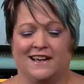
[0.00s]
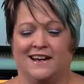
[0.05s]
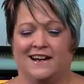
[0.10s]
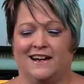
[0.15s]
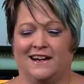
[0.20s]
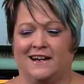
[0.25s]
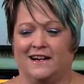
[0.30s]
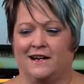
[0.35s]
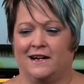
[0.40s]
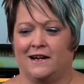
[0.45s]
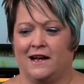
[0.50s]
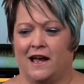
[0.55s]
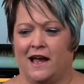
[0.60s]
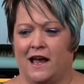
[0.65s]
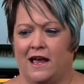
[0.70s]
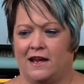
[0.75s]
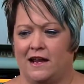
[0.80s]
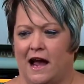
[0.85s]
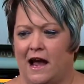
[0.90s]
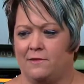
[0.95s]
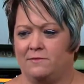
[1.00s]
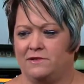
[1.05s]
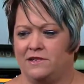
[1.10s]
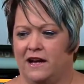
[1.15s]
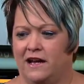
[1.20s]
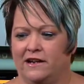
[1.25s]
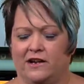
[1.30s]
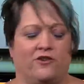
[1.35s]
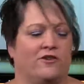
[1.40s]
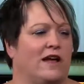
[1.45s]
Uh, and I'm
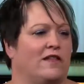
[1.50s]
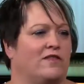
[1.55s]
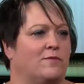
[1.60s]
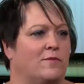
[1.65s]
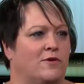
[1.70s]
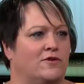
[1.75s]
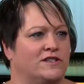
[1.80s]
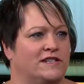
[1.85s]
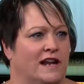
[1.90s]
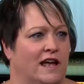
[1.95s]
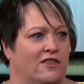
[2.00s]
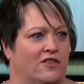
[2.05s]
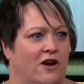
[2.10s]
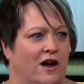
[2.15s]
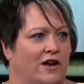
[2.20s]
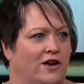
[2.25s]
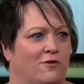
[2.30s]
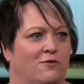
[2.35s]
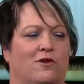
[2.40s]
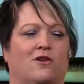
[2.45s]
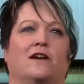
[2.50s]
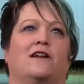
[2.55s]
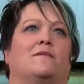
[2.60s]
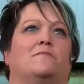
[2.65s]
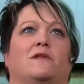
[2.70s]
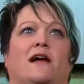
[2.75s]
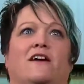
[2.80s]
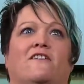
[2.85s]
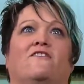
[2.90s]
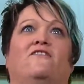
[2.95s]
done. You're not the person I thought you were. And
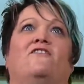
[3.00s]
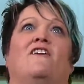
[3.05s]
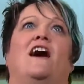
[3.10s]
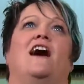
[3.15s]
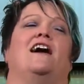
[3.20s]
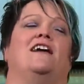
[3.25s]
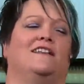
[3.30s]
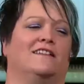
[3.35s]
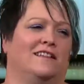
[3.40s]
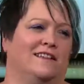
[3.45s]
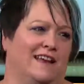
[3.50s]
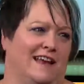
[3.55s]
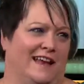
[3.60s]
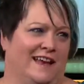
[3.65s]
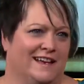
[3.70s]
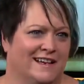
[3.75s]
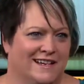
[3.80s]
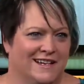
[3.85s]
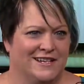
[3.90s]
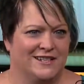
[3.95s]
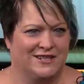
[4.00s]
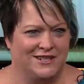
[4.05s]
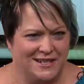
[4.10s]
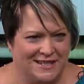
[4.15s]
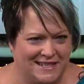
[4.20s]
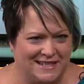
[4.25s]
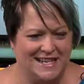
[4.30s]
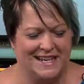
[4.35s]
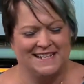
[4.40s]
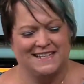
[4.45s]
I'm like, finally, mm -hmm. she
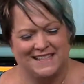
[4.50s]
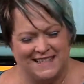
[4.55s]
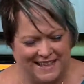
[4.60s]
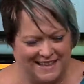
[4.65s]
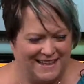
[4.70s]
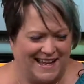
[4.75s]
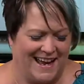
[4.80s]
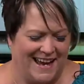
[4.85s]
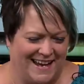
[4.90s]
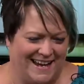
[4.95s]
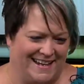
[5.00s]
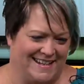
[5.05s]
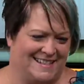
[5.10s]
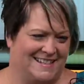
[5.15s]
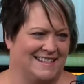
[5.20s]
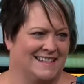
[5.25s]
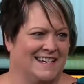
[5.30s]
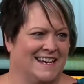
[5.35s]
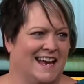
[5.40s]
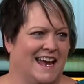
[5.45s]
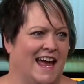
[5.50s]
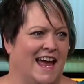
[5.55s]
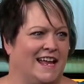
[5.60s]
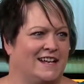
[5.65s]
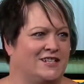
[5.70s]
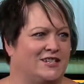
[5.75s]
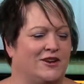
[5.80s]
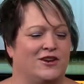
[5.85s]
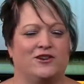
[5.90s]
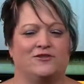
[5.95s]
mm-hmm. sees the light.
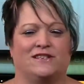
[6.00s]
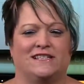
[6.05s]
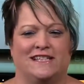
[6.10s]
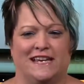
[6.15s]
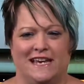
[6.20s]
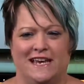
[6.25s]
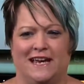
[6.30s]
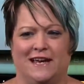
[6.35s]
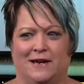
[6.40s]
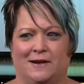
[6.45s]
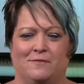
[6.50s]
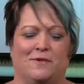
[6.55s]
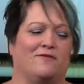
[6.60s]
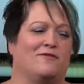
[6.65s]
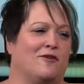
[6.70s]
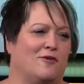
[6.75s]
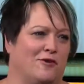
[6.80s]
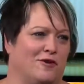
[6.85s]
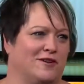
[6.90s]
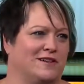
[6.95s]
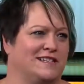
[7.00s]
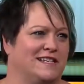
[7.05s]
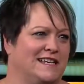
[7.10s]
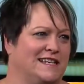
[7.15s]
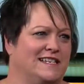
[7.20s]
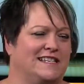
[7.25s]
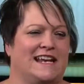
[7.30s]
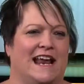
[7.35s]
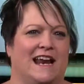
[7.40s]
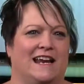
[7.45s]
And so you see him, of course,
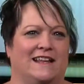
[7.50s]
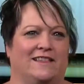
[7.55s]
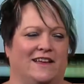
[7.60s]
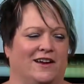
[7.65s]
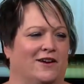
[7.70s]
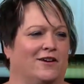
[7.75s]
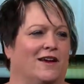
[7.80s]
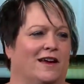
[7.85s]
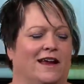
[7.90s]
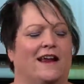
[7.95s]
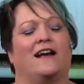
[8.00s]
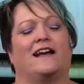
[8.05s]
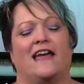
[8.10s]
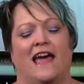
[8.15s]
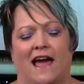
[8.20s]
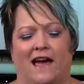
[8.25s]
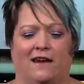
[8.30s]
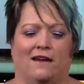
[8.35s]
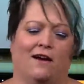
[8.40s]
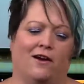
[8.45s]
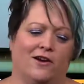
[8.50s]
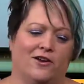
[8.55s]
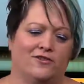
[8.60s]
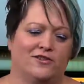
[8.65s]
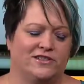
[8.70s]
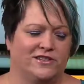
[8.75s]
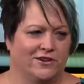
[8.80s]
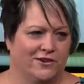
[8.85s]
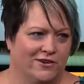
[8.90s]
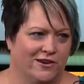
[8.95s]
he's standing there. Again, are you
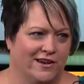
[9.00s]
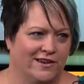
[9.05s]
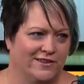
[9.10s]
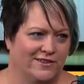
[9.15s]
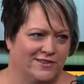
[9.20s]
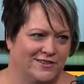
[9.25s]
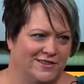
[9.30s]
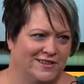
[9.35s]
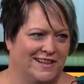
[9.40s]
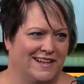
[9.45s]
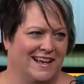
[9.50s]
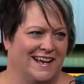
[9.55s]
serious? Yeah.